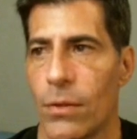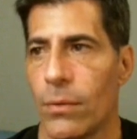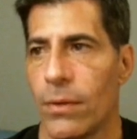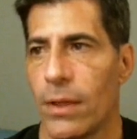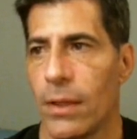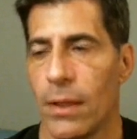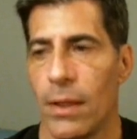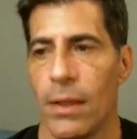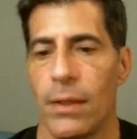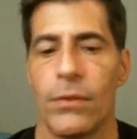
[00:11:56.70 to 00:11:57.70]
whole thing
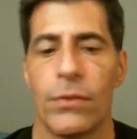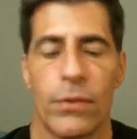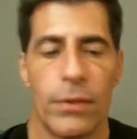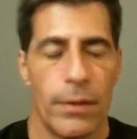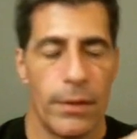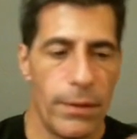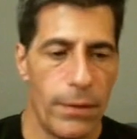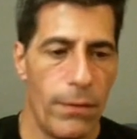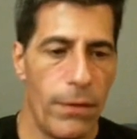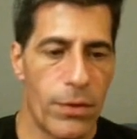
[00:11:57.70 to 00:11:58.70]
is
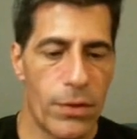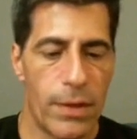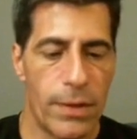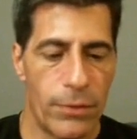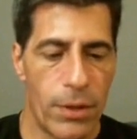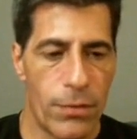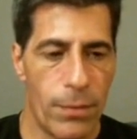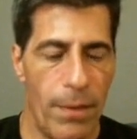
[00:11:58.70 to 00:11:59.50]
there's a lot of flaws with